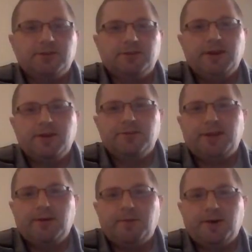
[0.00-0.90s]
the other
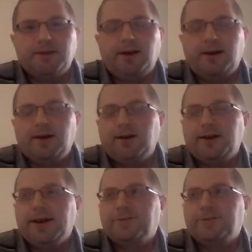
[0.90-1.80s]
day I
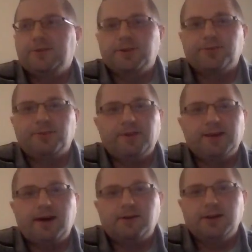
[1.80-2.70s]
entered a
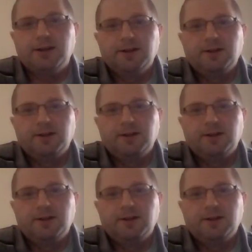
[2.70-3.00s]
$25